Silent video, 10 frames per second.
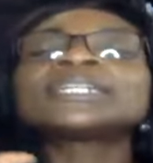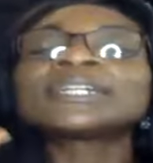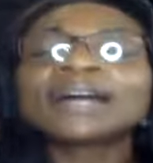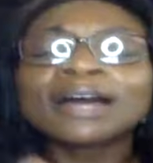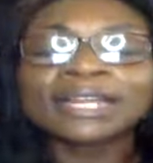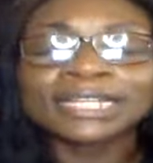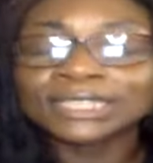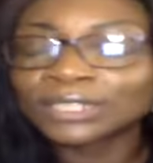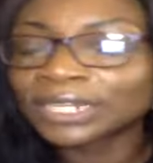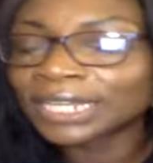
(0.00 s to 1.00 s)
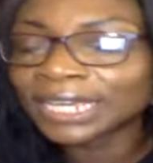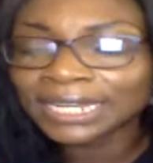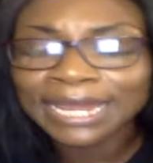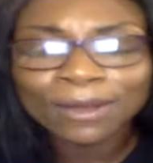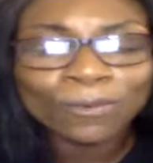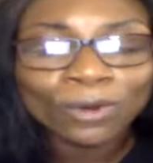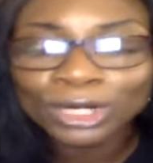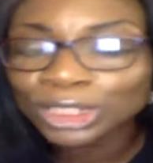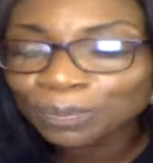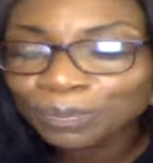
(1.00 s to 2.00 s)
of God, and it's gonna ignite
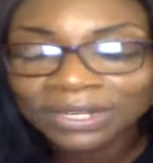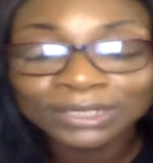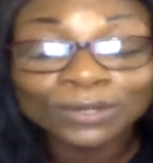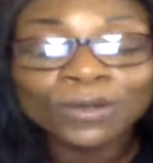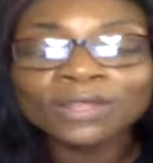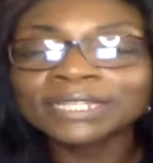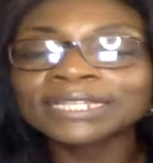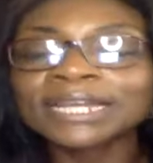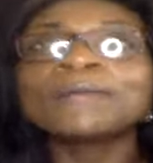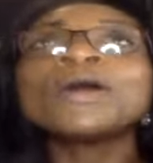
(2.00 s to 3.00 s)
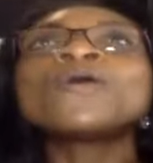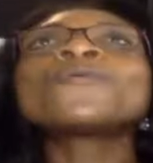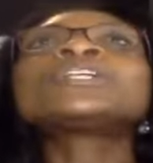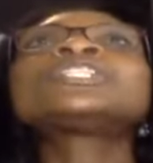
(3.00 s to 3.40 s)
worship in us all the time. We're